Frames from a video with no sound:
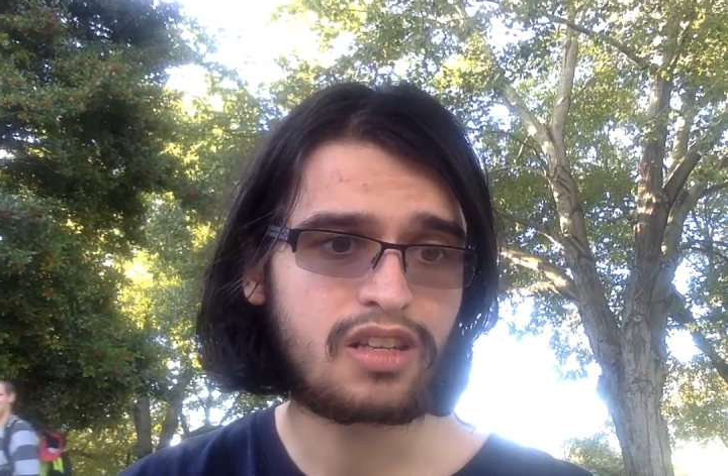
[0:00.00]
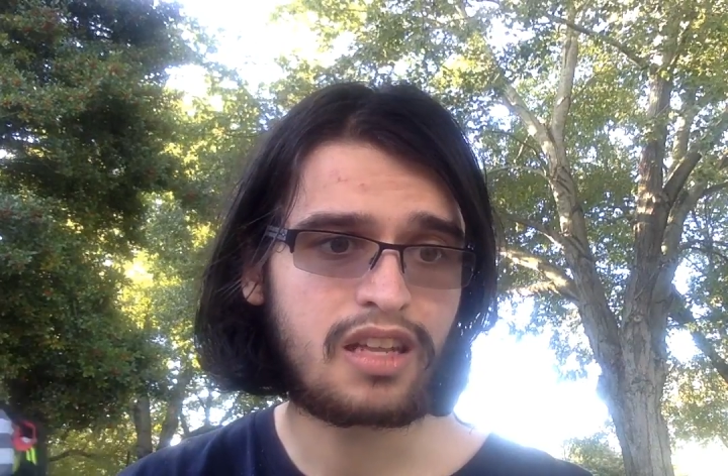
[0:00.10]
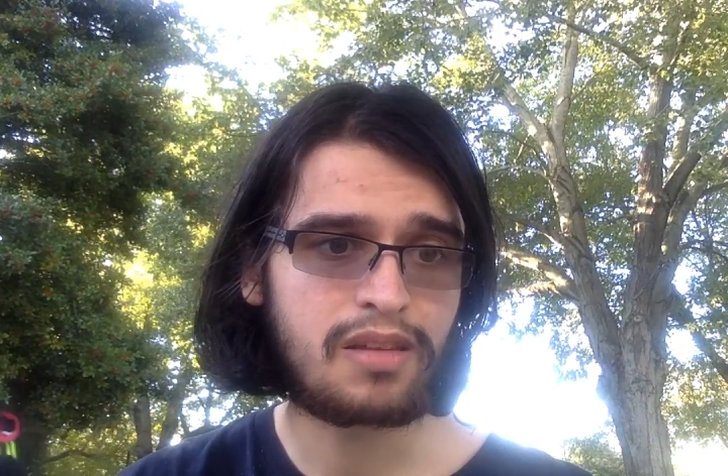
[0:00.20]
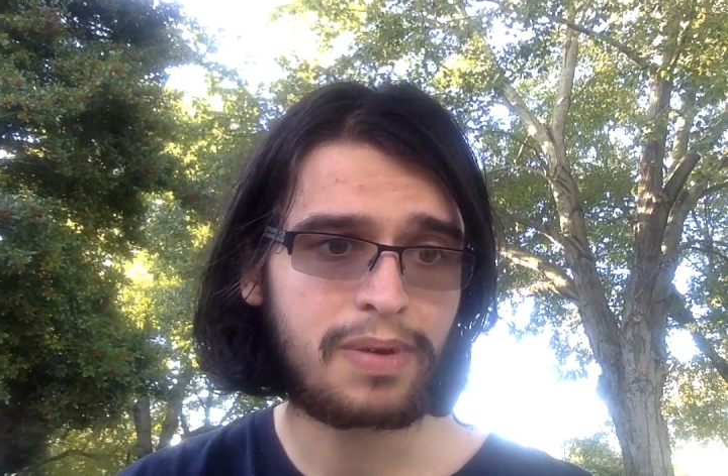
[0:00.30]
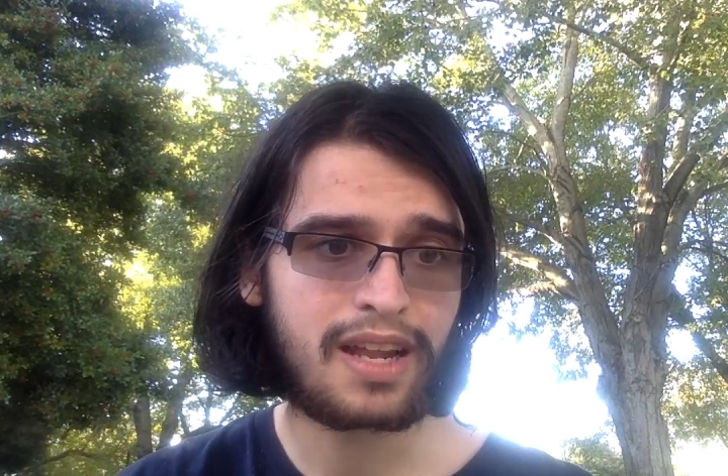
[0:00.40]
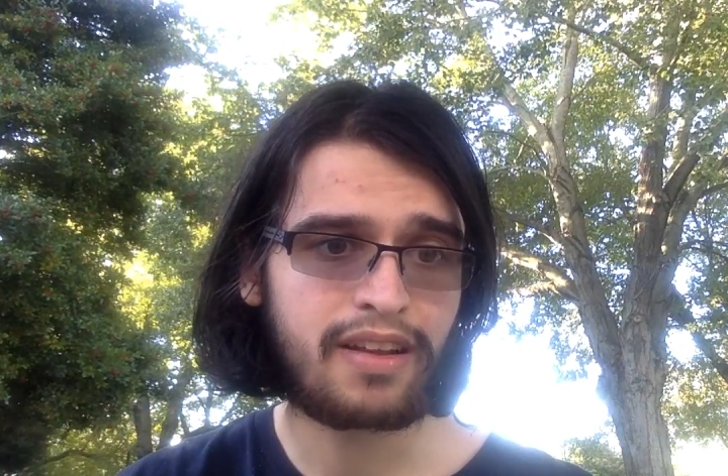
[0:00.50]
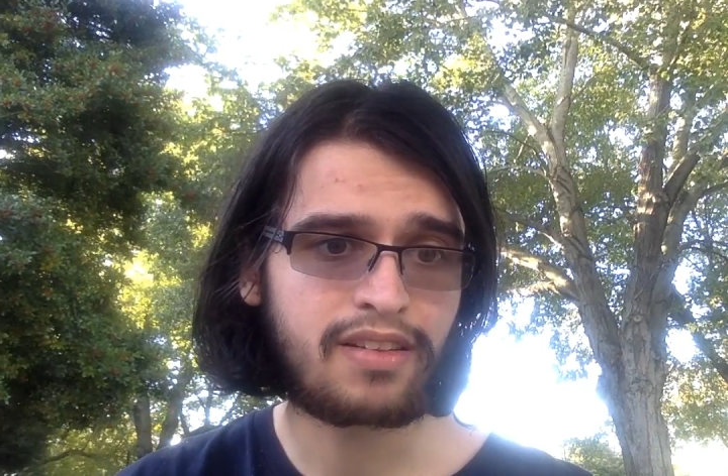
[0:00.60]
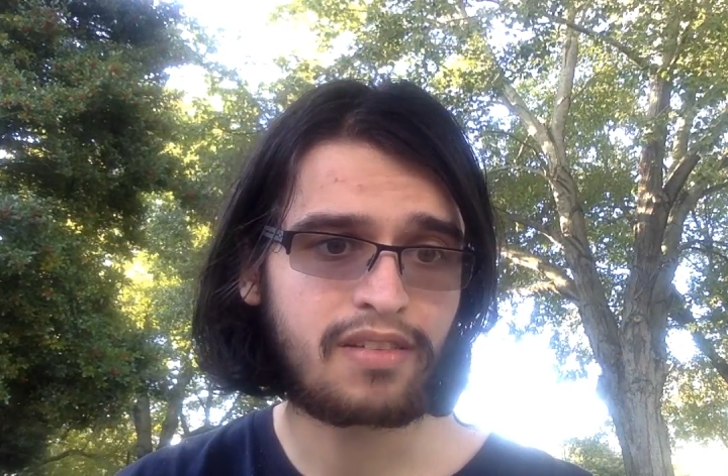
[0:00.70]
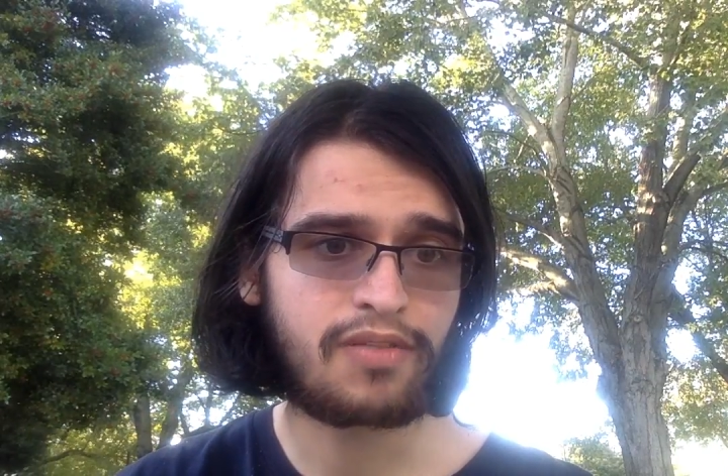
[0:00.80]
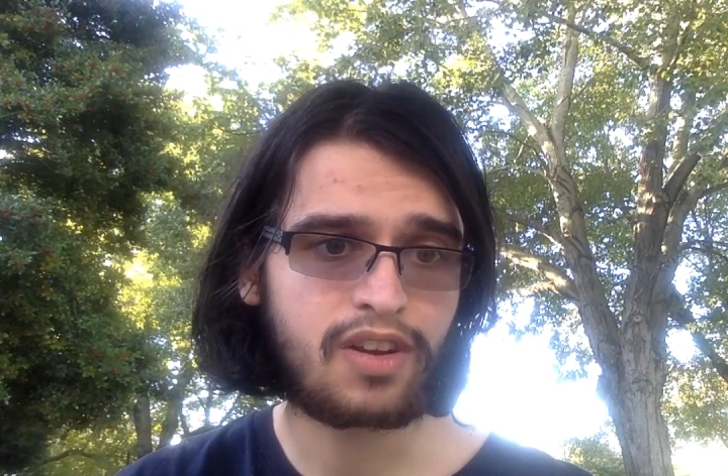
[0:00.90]
and
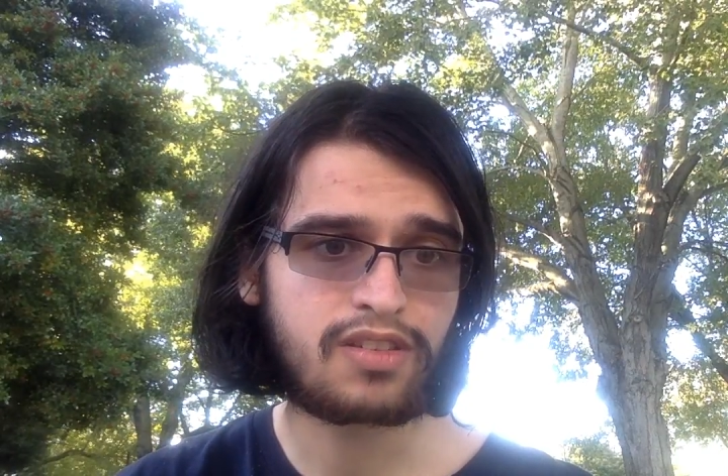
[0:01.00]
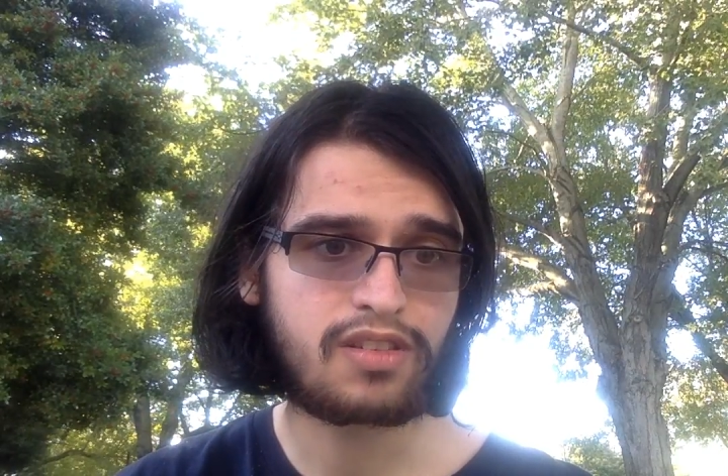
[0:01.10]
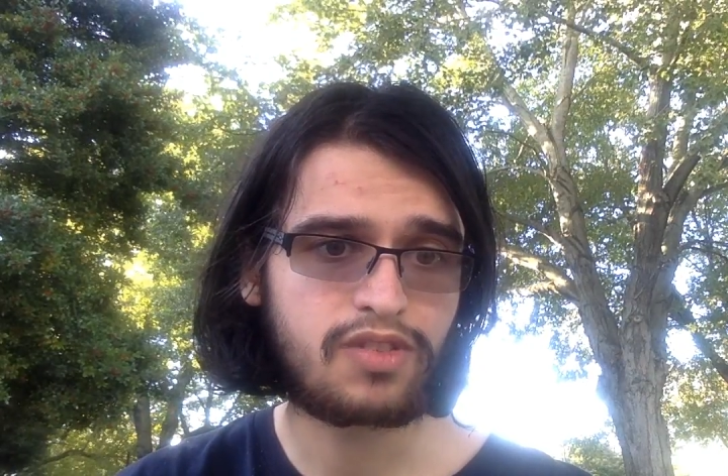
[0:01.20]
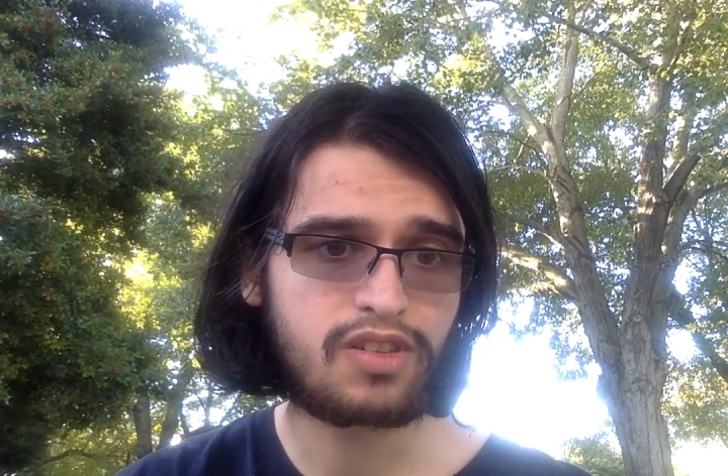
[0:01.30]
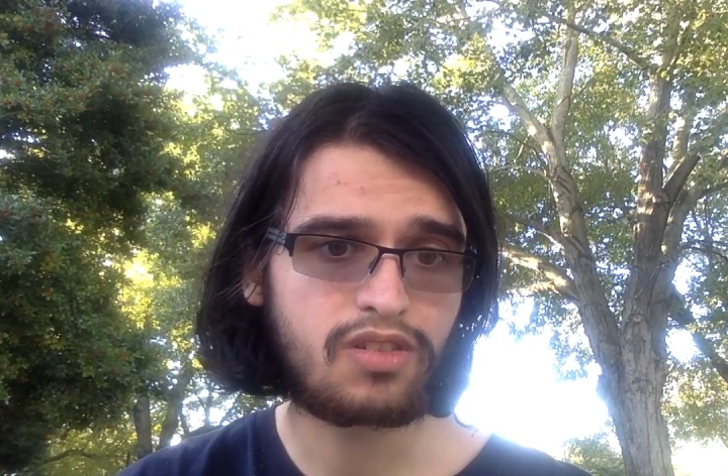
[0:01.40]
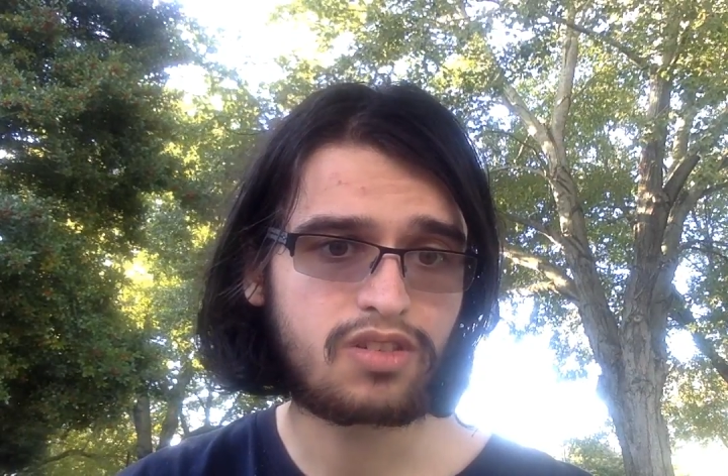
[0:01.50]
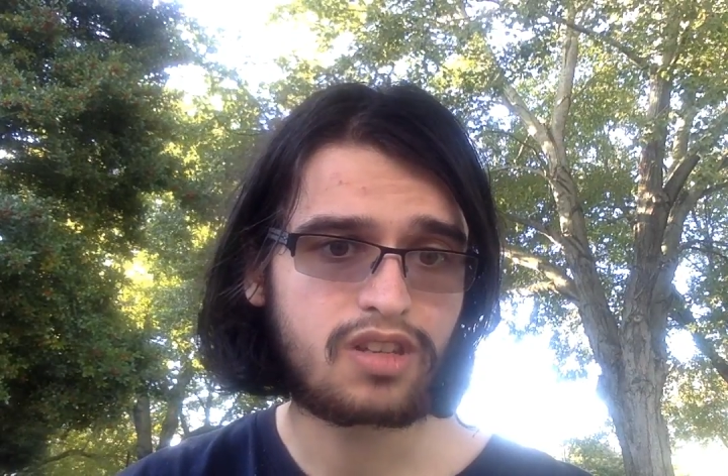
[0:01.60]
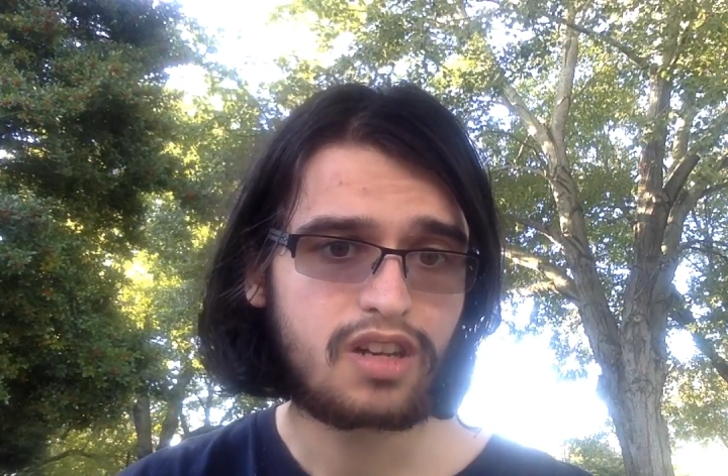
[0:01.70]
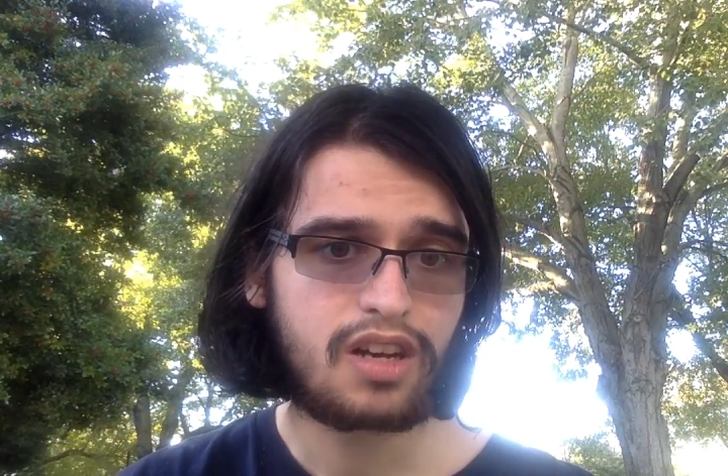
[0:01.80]
dependence on fossil fuels,